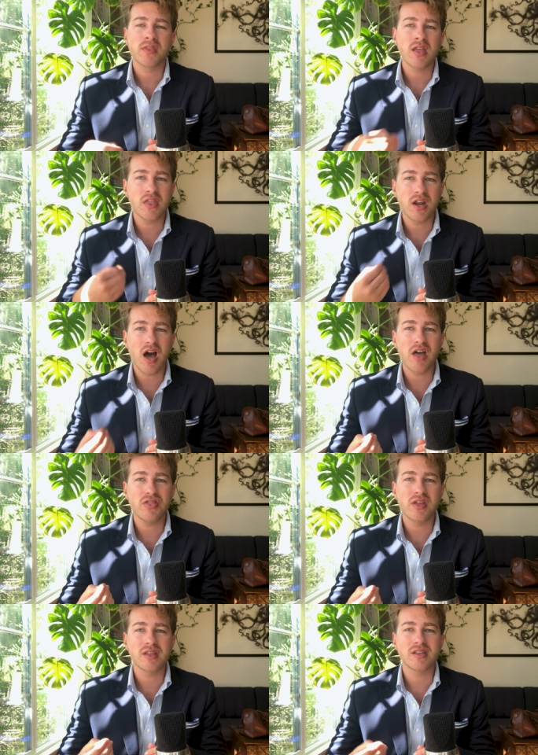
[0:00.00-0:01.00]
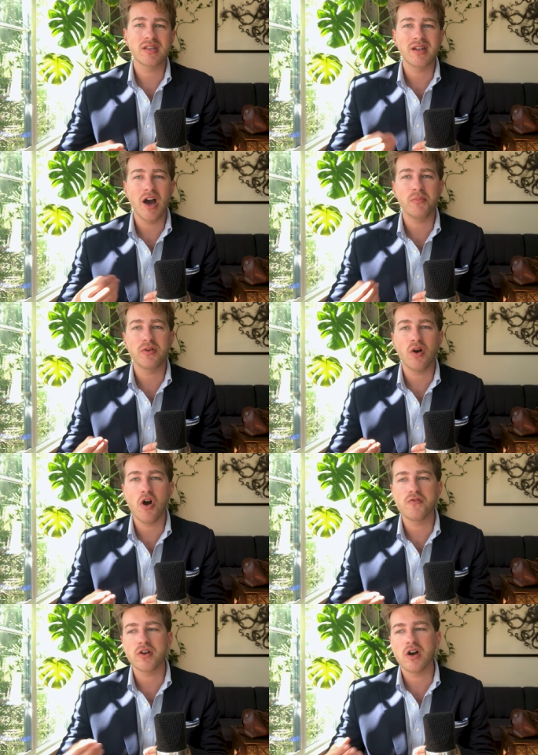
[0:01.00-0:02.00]
that I think can help you
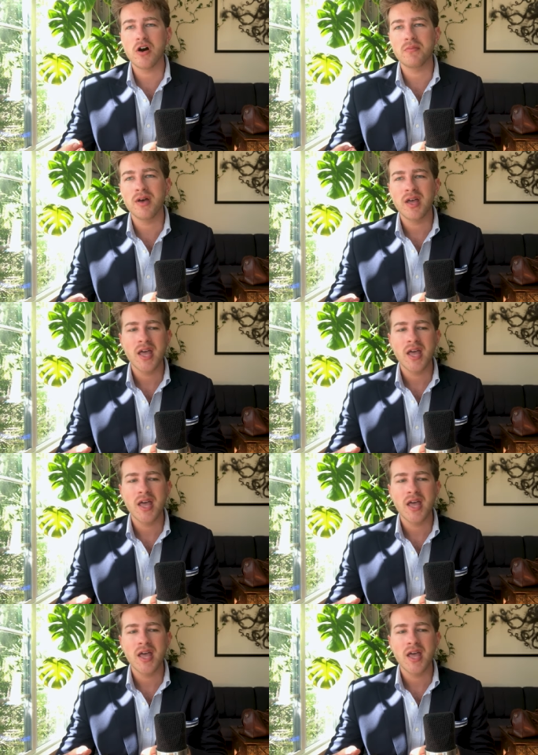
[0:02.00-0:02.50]
overcome